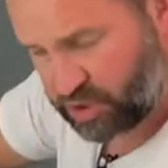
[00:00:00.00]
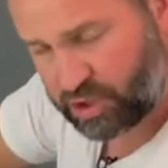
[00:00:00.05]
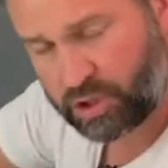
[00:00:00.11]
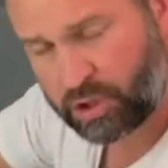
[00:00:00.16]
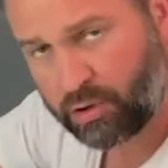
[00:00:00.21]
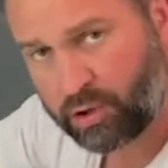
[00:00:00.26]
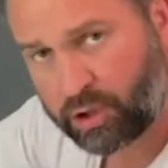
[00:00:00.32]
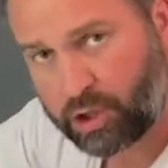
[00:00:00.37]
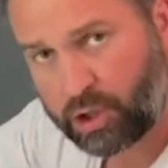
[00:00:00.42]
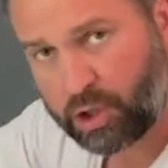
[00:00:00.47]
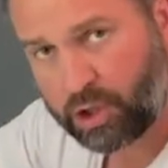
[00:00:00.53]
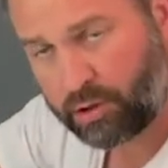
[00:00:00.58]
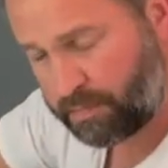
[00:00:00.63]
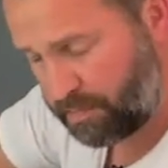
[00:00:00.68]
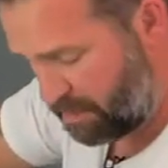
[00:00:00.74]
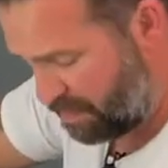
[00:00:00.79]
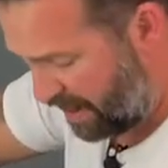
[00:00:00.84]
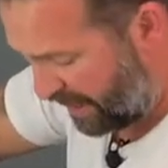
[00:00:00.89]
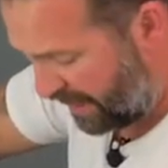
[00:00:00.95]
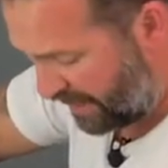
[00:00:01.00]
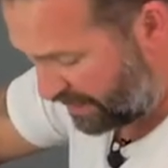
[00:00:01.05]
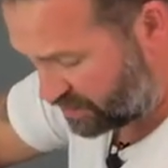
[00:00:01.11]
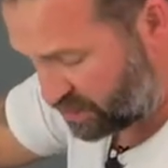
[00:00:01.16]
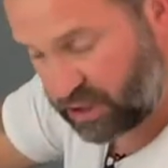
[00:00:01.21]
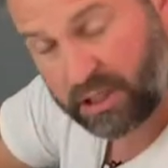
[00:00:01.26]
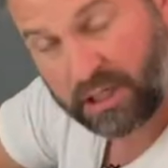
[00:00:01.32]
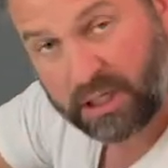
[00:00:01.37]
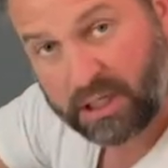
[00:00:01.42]
So a good minute
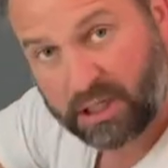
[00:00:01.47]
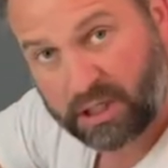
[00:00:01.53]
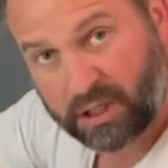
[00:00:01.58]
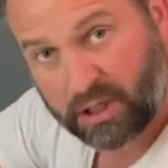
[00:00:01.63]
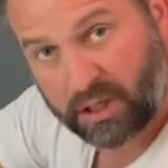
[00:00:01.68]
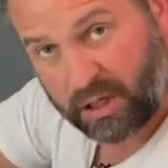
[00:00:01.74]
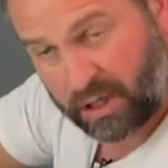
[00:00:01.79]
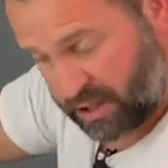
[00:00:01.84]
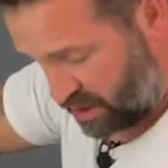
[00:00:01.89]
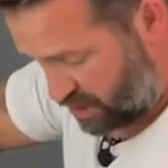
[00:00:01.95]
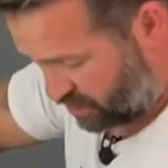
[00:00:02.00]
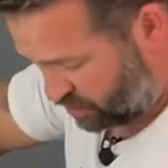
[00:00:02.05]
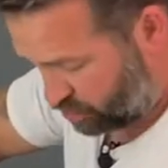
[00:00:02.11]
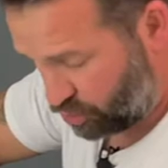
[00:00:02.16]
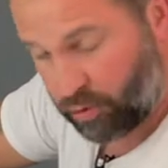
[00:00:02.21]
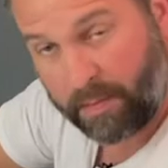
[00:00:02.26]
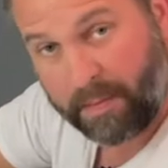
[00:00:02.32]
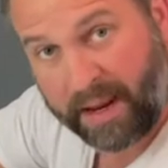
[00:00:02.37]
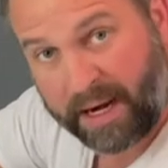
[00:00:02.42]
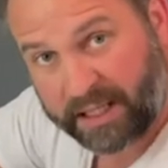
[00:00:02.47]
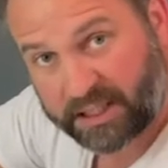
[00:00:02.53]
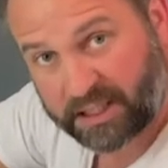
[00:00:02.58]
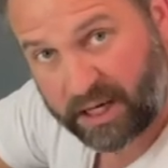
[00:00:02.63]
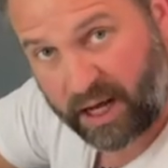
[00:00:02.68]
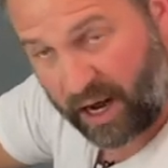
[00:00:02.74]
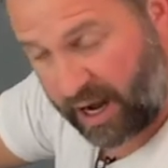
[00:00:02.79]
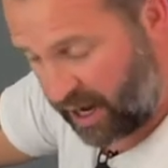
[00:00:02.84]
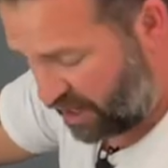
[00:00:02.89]
two minutes and
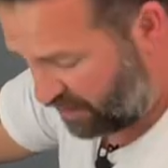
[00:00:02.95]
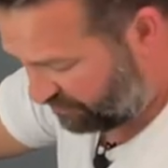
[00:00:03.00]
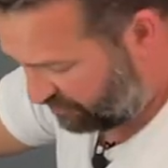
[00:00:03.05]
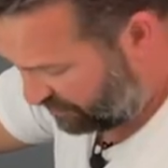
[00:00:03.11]
a half.